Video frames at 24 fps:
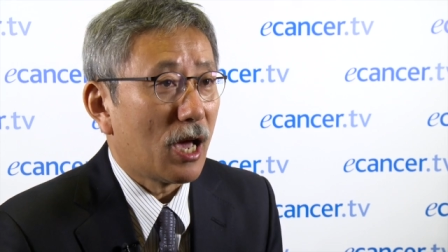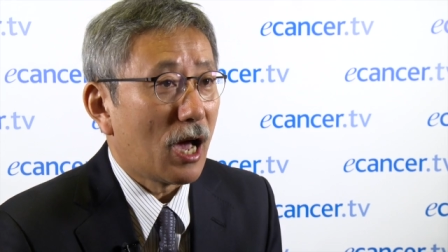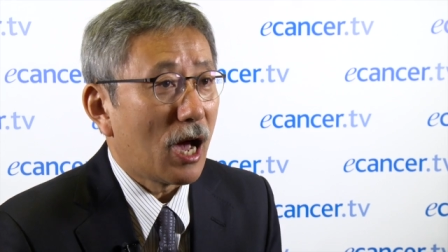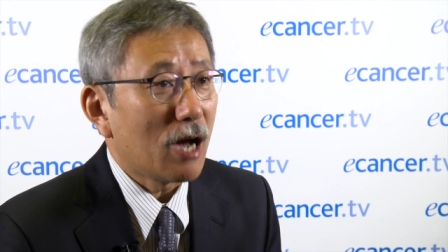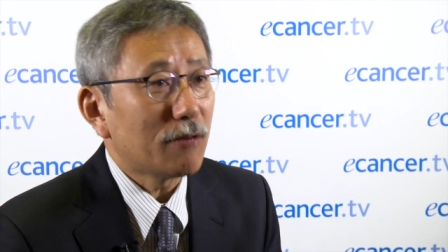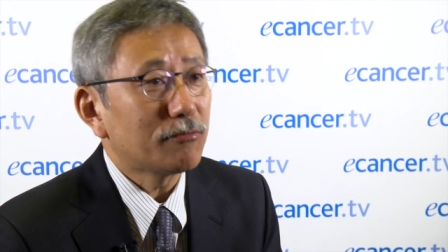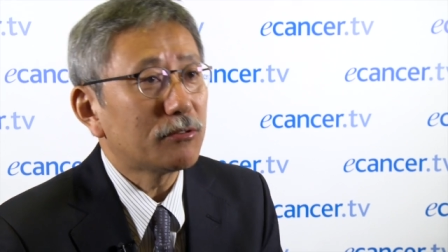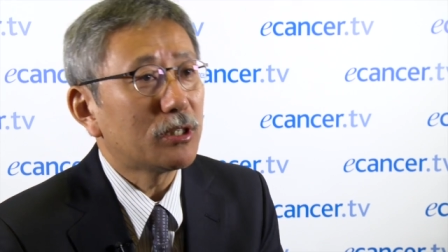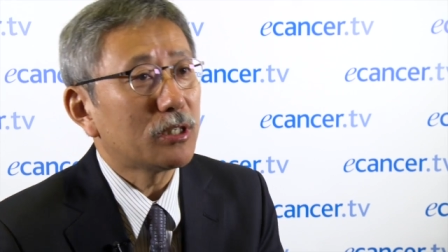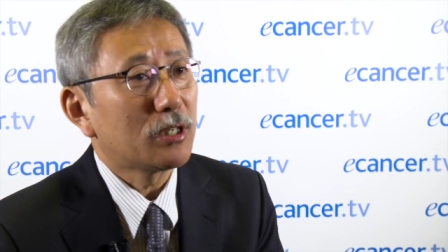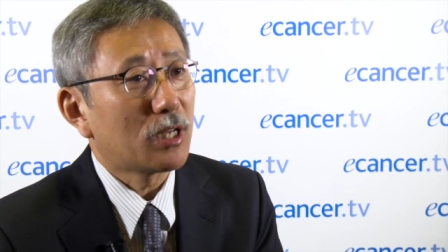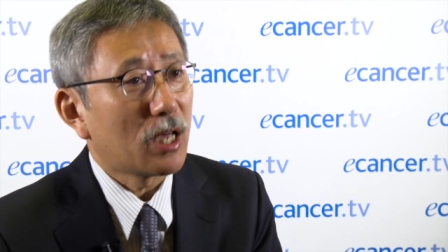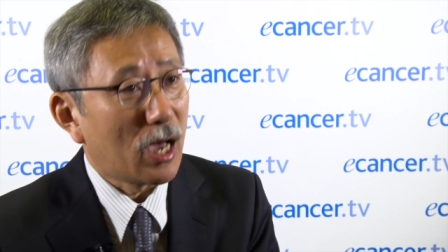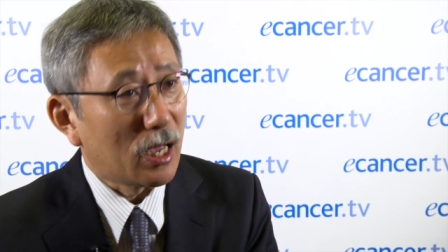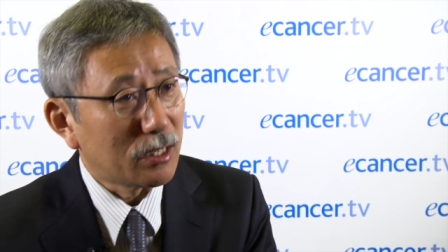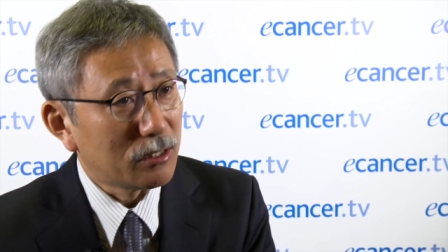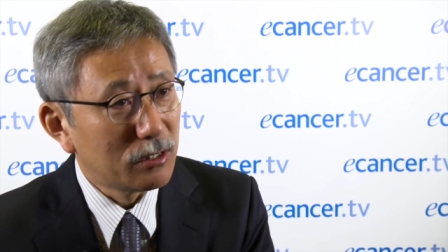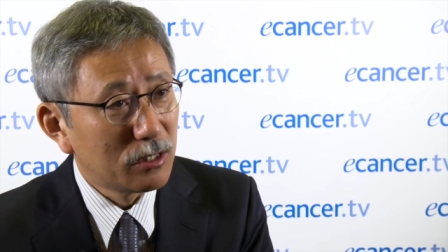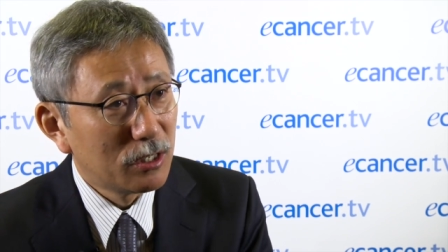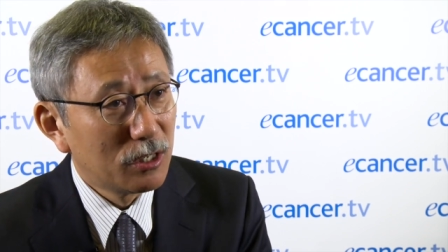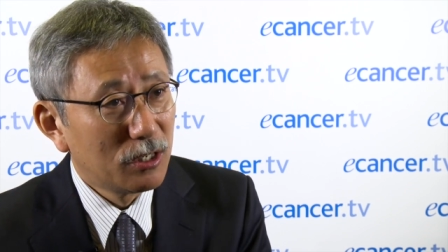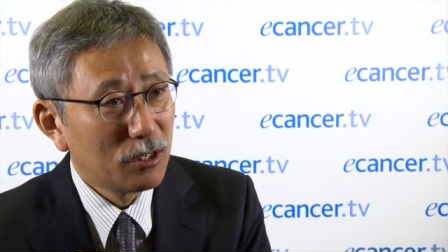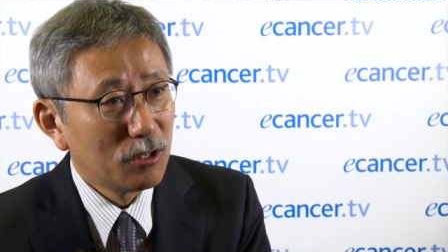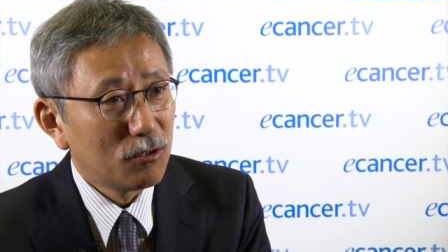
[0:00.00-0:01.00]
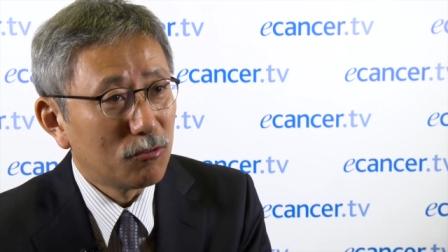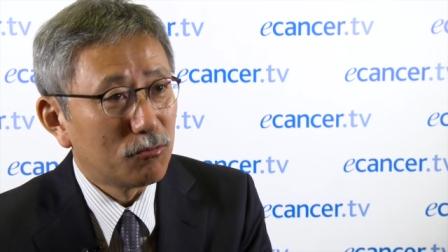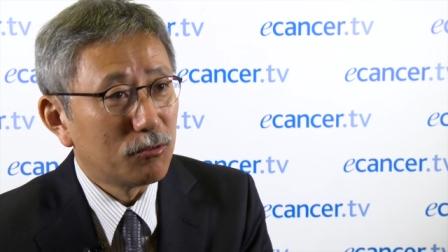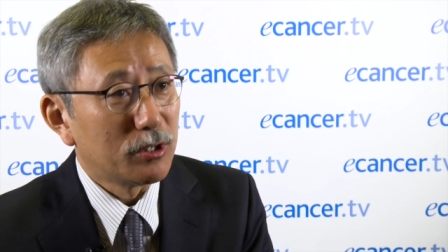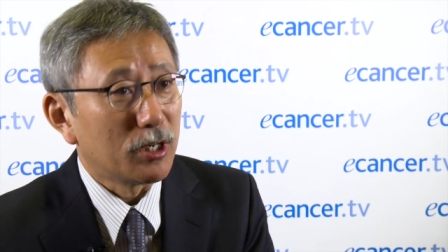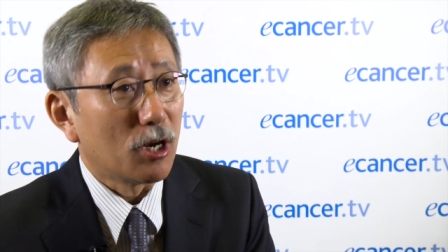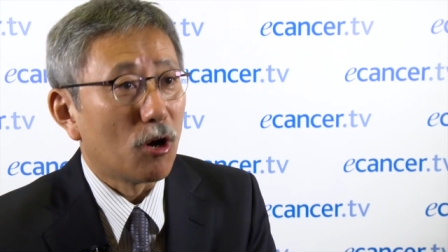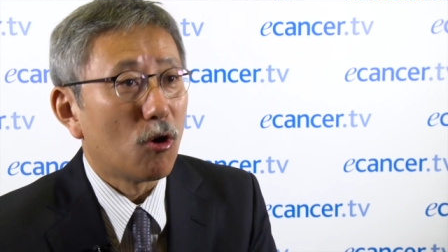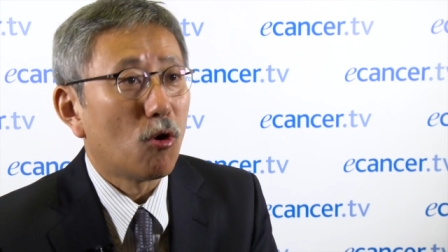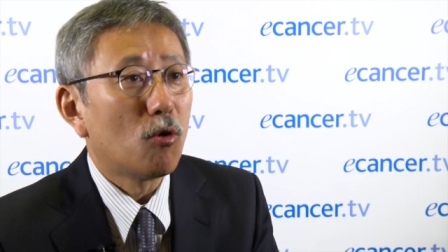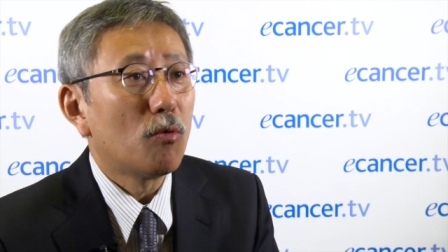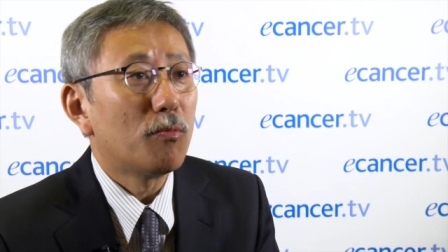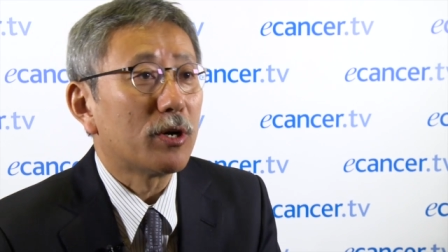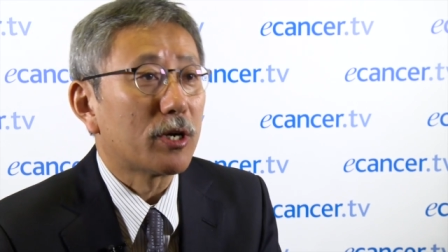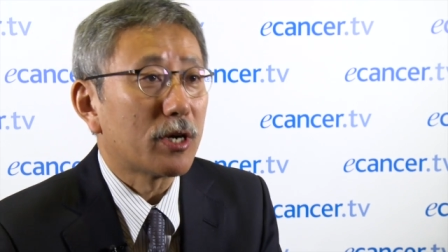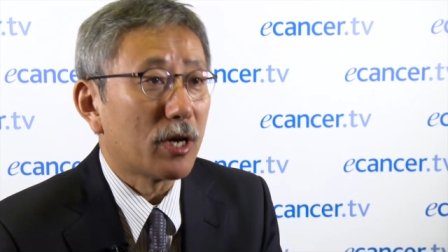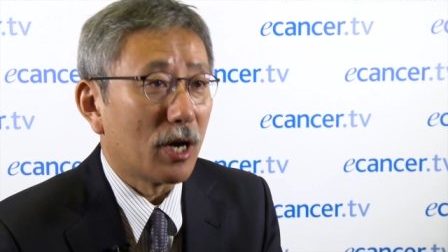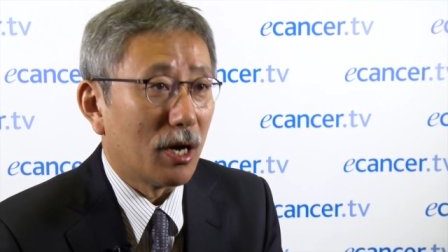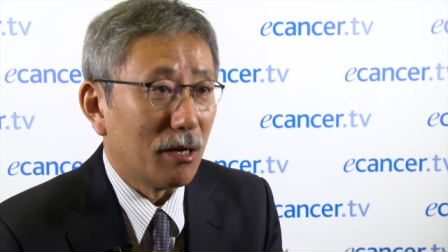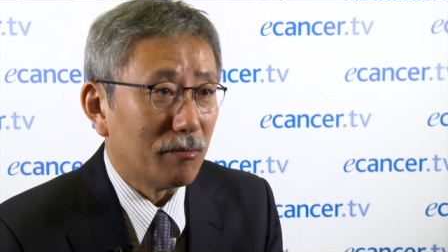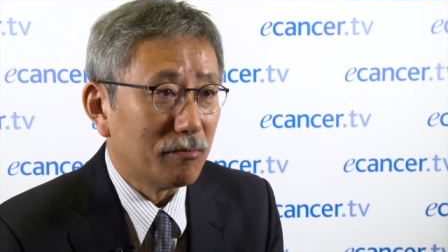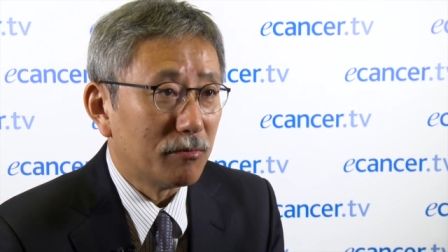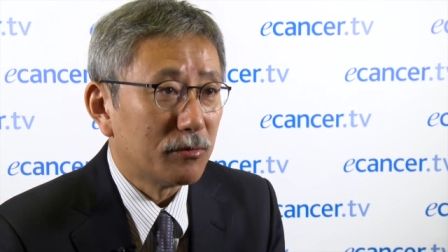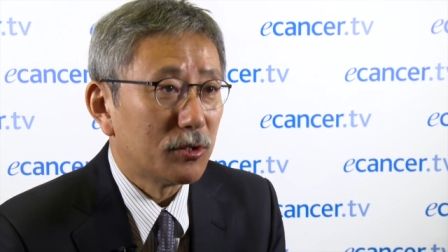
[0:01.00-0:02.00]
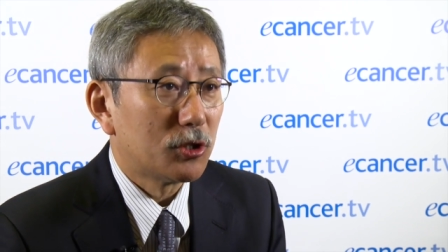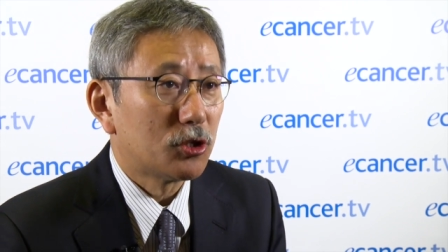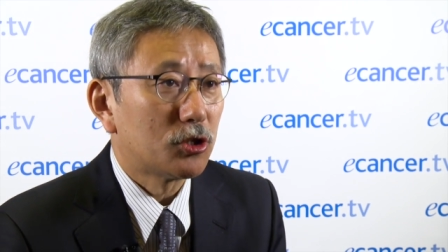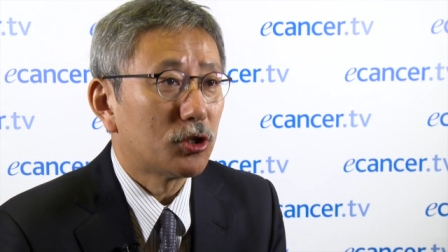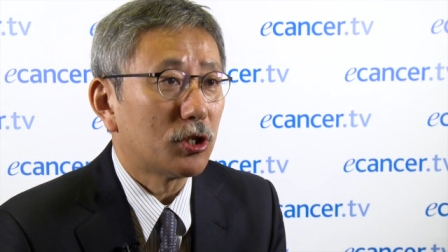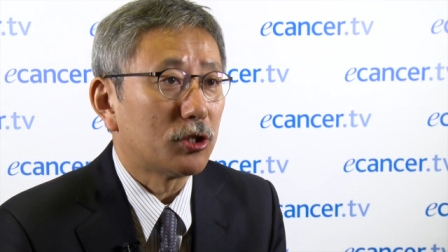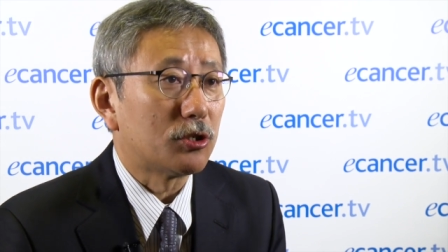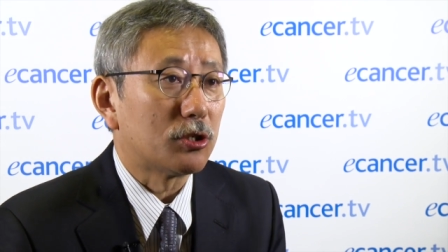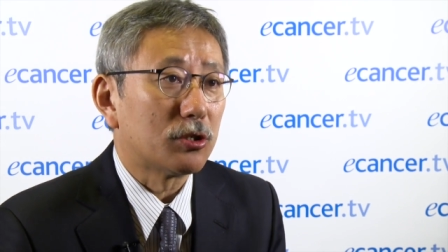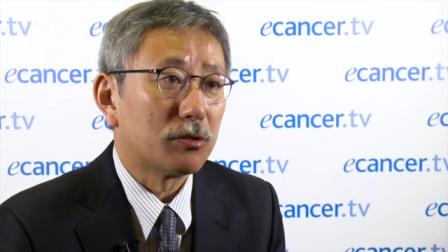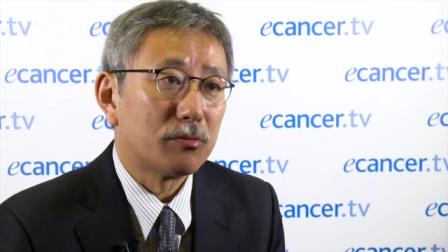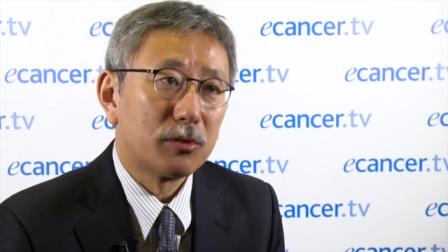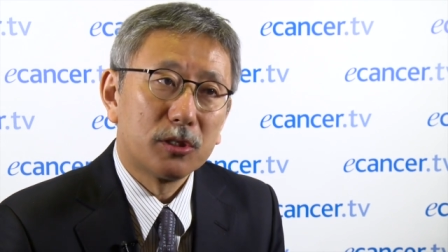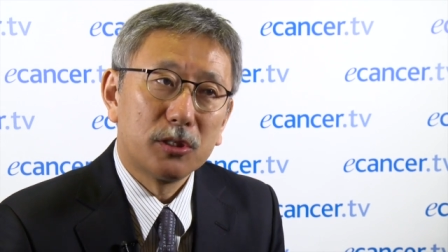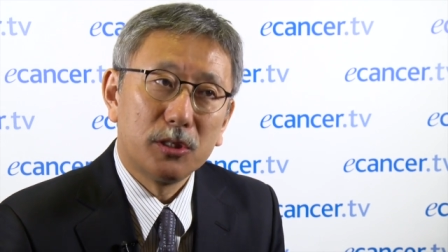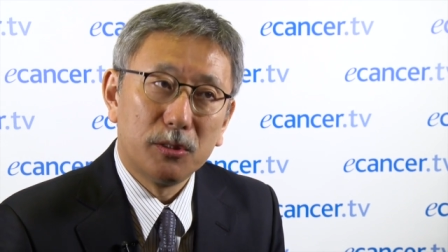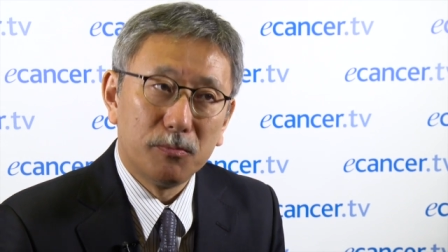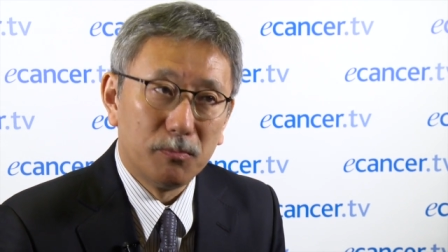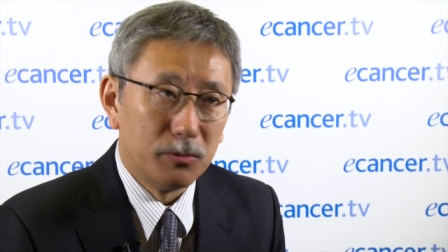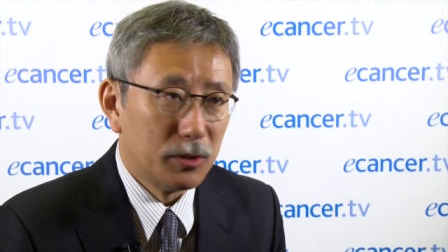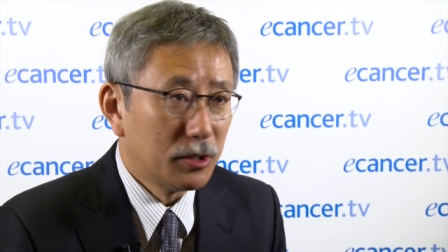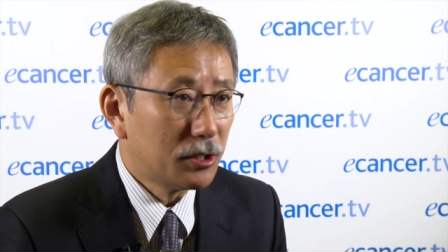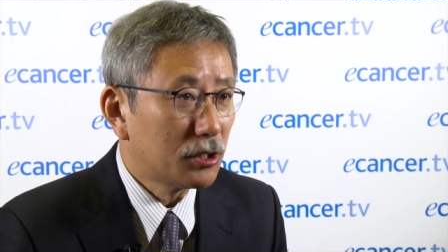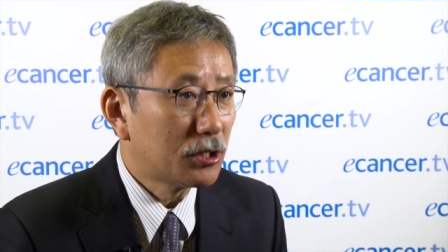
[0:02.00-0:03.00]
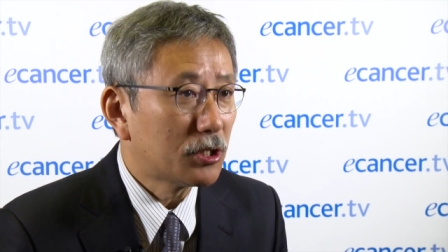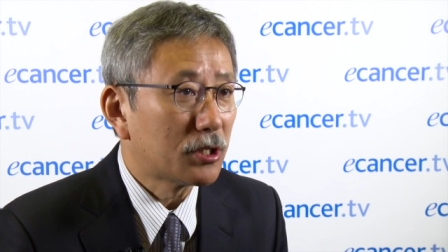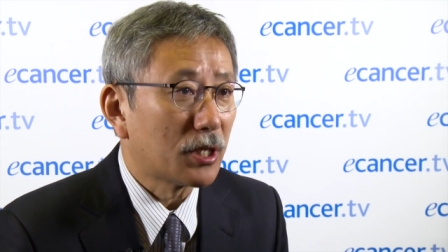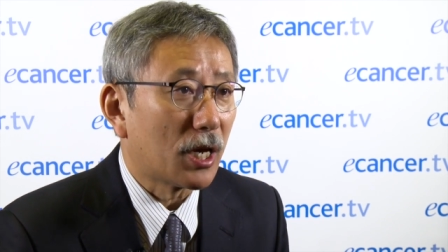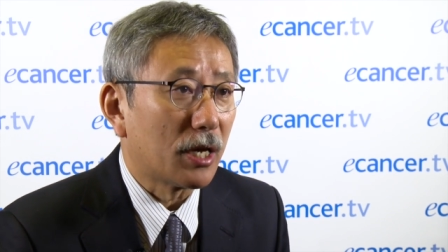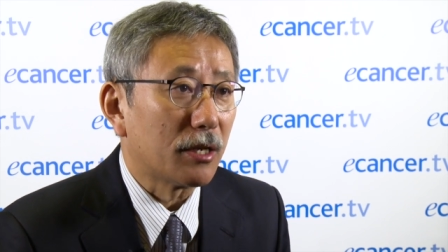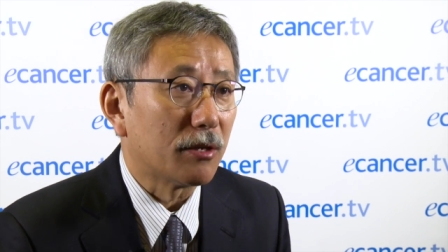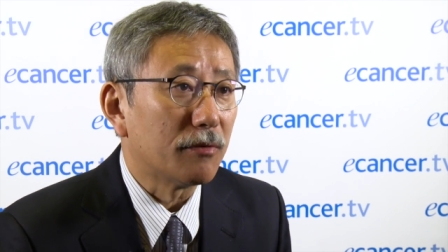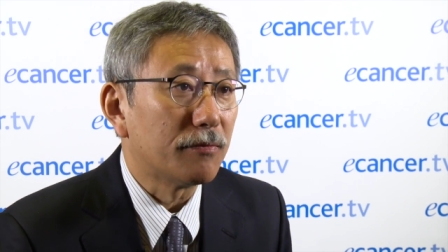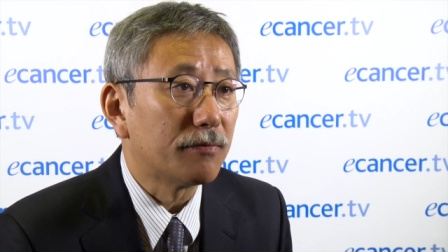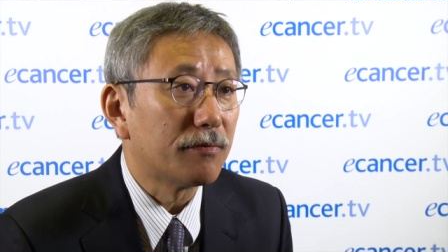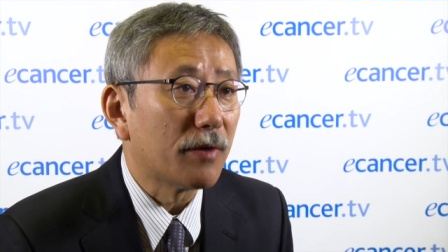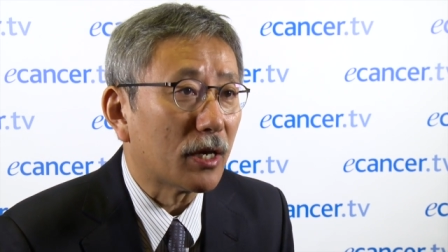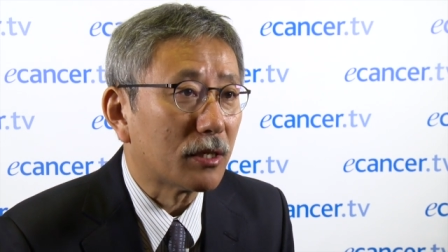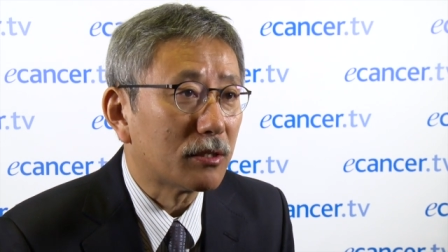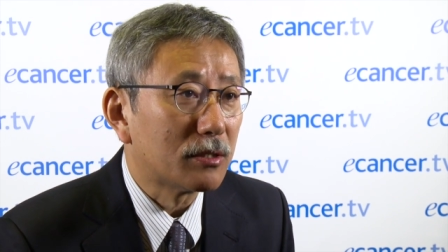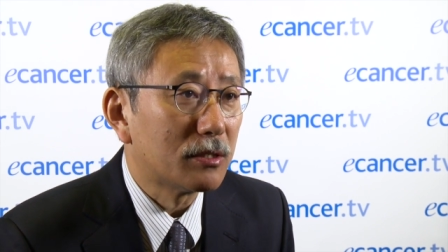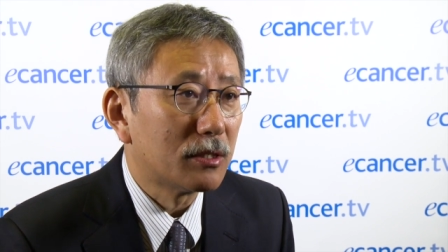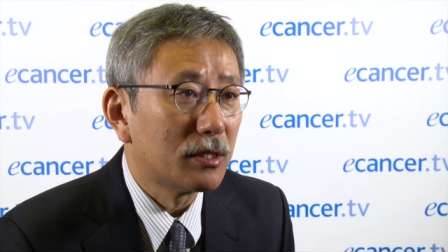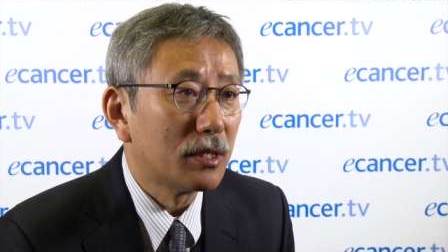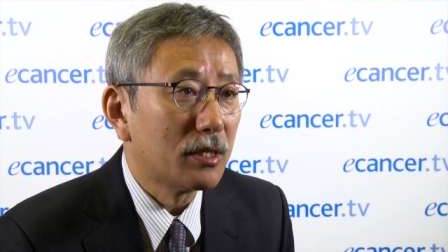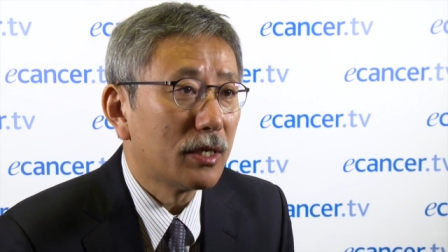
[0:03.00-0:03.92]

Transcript: After that, we overcome such a severe side effect